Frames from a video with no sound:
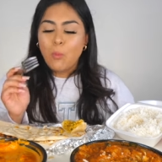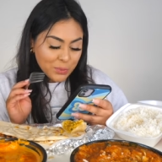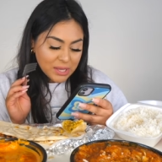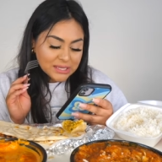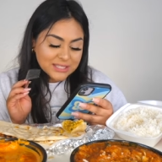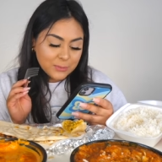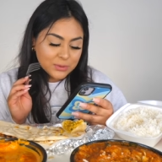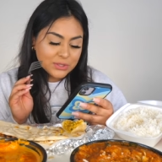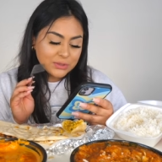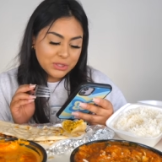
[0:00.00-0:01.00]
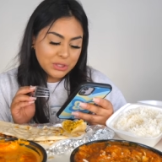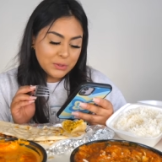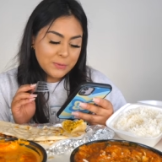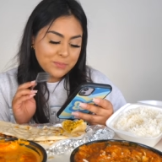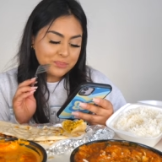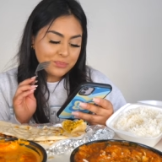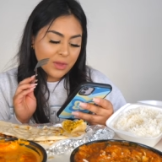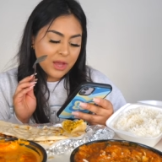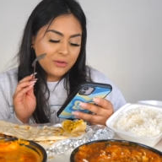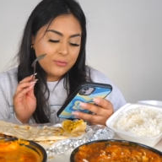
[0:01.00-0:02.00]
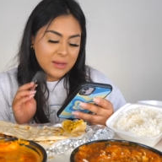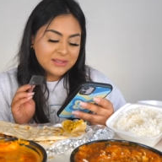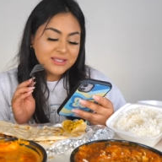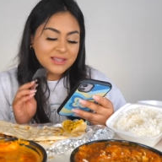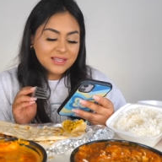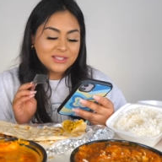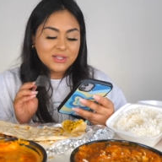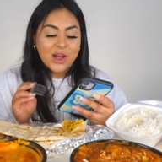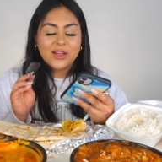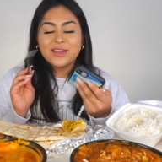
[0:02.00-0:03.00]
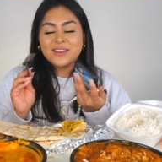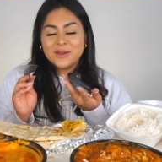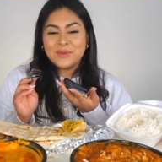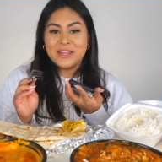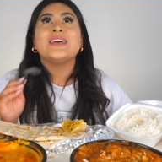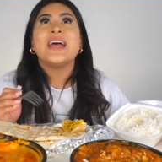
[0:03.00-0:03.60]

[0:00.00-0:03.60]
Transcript: When is episode 2 of Bestie Let's Talk coming?